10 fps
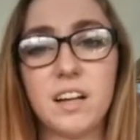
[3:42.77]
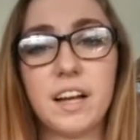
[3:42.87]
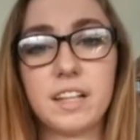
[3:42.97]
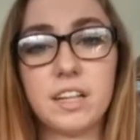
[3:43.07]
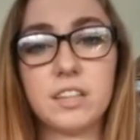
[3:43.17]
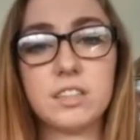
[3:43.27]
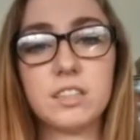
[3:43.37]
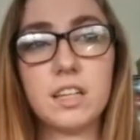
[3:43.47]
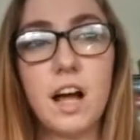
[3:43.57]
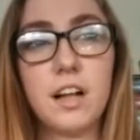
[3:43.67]
Like,
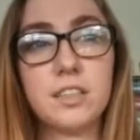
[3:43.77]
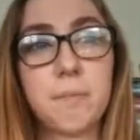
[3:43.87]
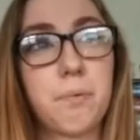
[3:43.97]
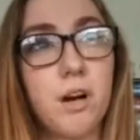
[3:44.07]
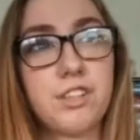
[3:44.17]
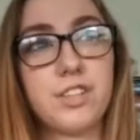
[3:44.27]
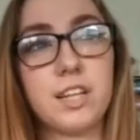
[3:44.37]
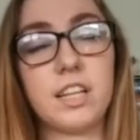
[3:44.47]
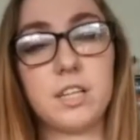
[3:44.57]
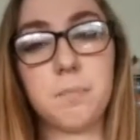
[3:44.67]
there's
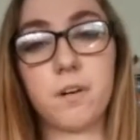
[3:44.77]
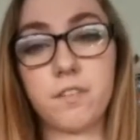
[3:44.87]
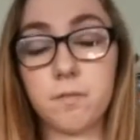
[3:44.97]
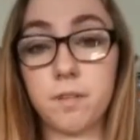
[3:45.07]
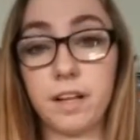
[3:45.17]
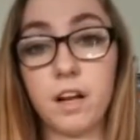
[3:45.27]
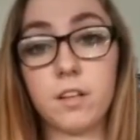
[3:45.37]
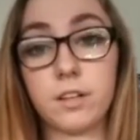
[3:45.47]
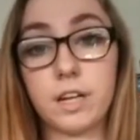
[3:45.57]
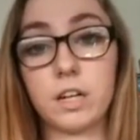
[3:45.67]
depression in this book from like
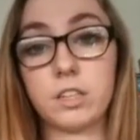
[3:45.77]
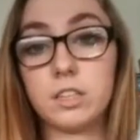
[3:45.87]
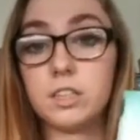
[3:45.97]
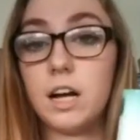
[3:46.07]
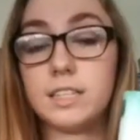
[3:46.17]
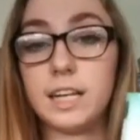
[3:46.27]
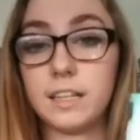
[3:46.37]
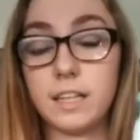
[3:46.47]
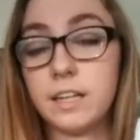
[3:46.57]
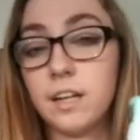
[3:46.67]
other characters, not
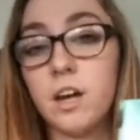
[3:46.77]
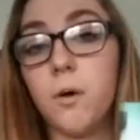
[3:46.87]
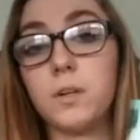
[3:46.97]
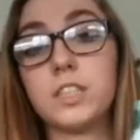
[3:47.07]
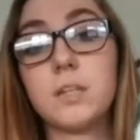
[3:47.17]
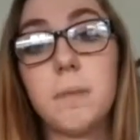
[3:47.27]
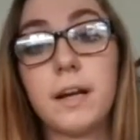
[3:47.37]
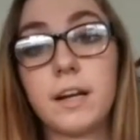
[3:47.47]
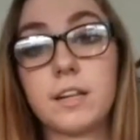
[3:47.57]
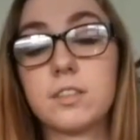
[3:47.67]
Tenley, which is the
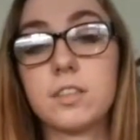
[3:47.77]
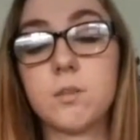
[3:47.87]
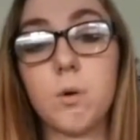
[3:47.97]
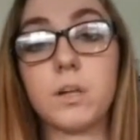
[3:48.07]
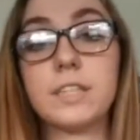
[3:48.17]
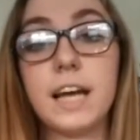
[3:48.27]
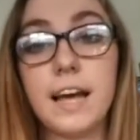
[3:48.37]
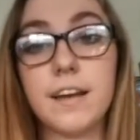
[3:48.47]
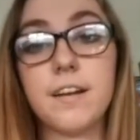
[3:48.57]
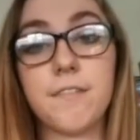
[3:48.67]
main characters, or
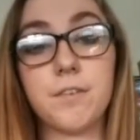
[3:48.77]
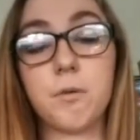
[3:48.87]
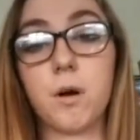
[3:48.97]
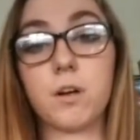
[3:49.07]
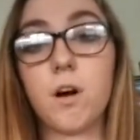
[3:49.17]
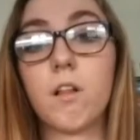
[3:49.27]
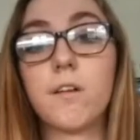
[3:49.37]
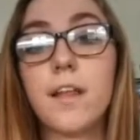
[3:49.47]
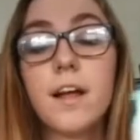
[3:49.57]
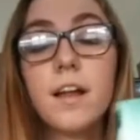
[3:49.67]
Ten, if you want to call her
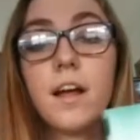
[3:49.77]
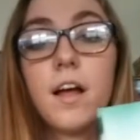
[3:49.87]
that.